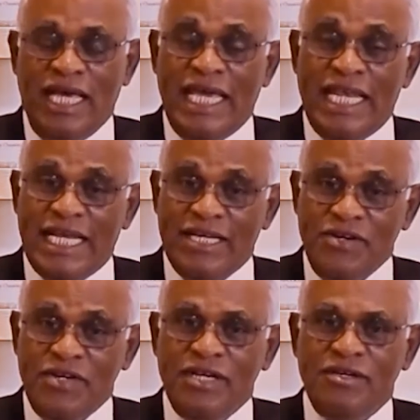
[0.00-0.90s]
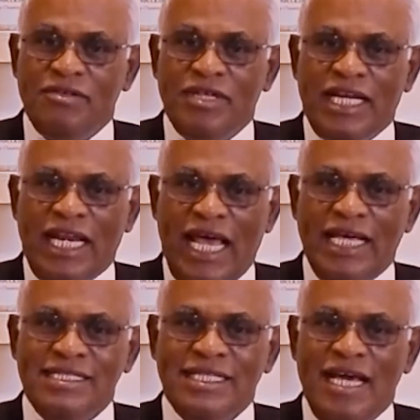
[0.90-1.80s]
in addition to the
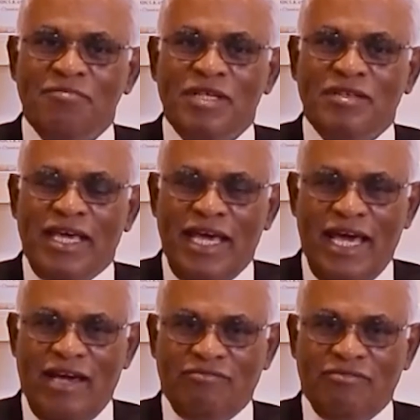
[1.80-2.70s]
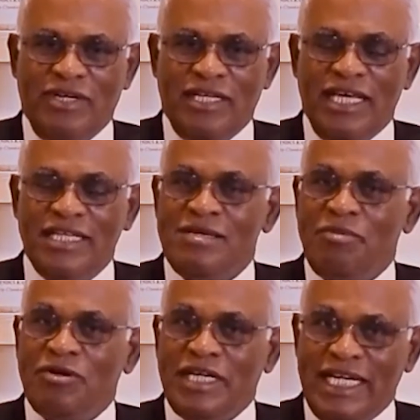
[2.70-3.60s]
class time that they have. That's
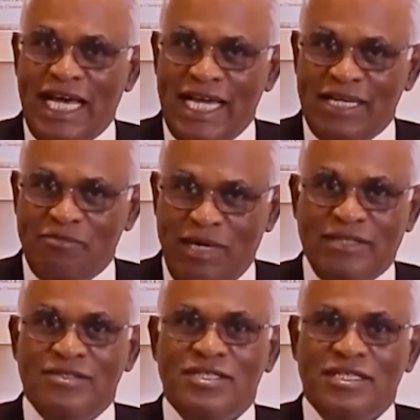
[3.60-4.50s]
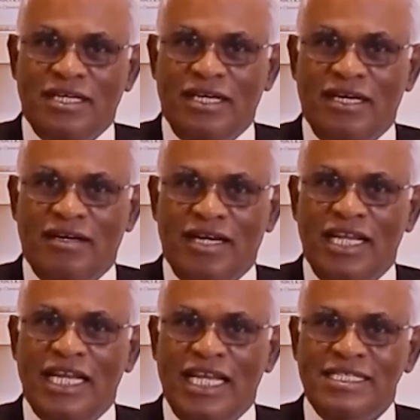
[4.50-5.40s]
about 9 months, a
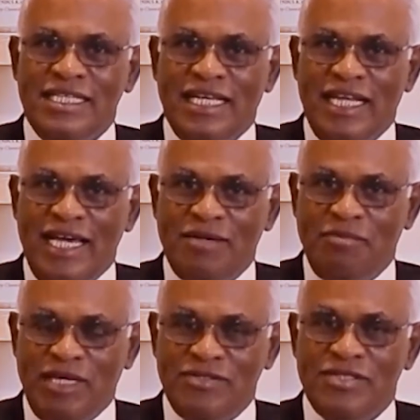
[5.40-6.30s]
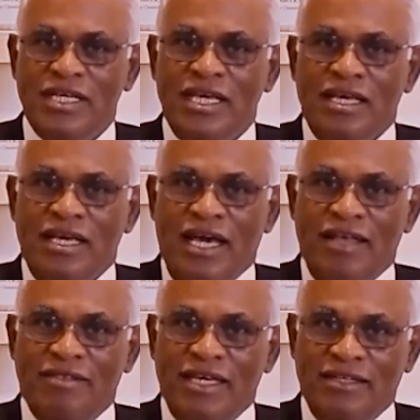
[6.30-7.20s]
little less than 9 months.
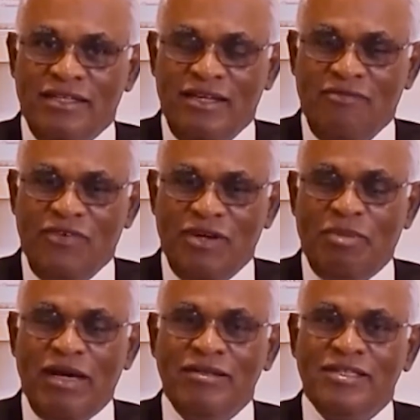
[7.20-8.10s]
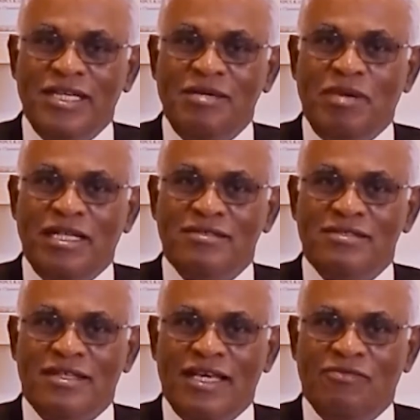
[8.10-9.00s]
And then for about 3
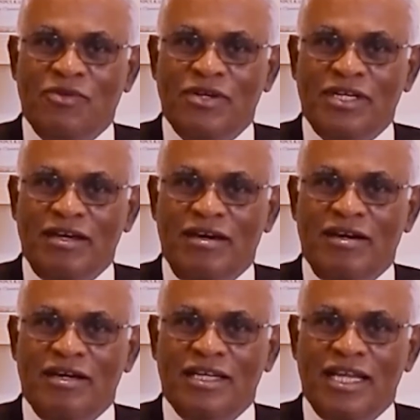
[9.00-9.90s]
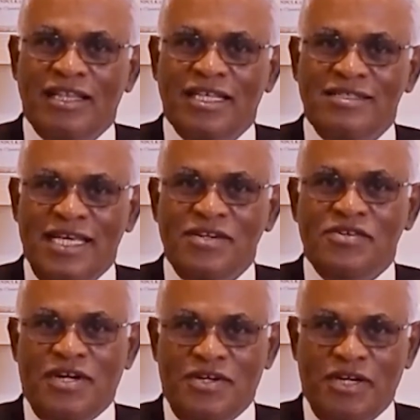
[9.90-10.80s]
months, they work on this
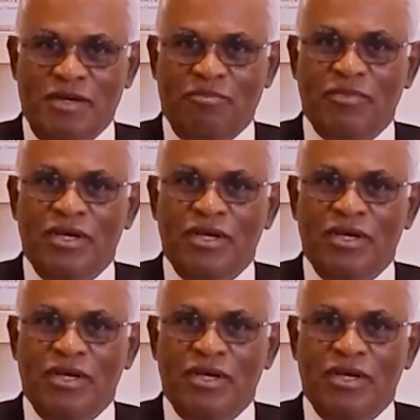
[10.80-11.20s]
internship.